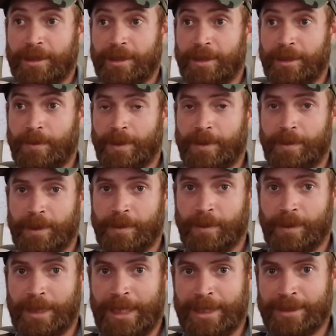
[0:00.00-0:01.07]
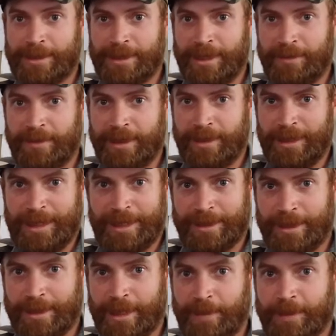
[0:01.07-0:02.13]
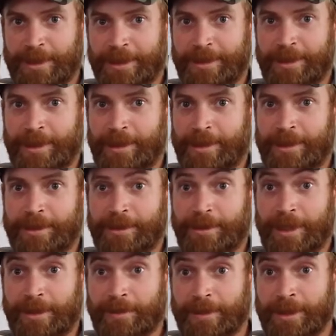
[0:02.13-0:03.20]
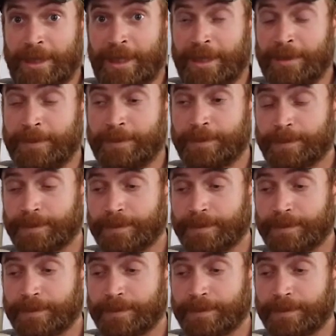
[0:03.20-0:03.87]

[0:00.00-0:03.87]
They're what we call lion savvy, lion adapted. They interact with lion,